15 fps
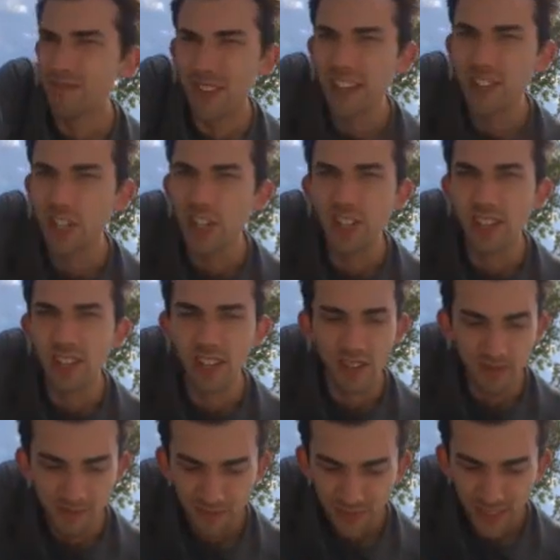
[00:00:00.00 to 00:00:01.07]
It's just
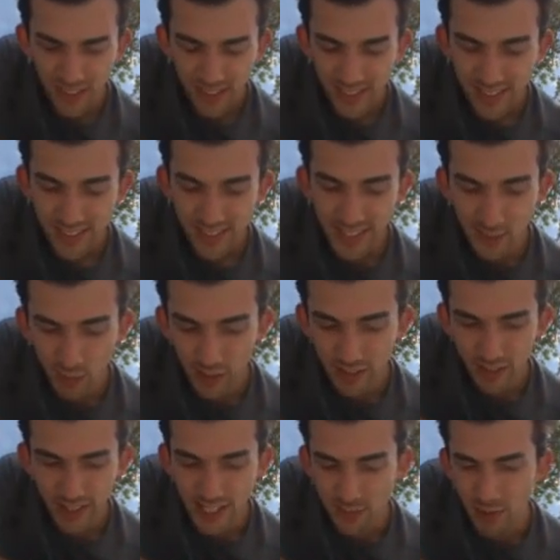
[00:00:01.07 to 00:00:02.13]
that's
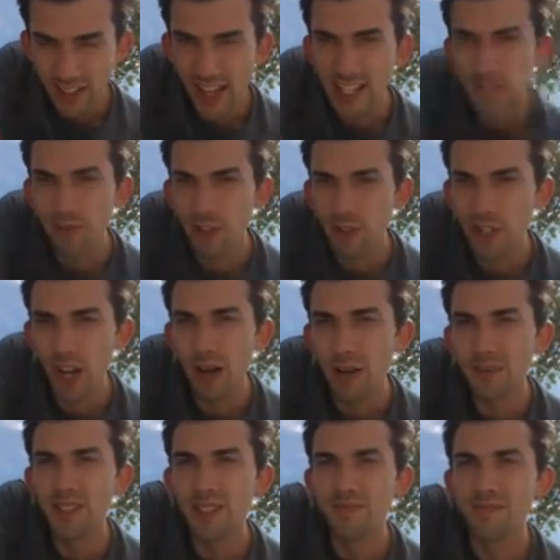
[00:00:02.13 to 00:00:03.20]
my last few jobs.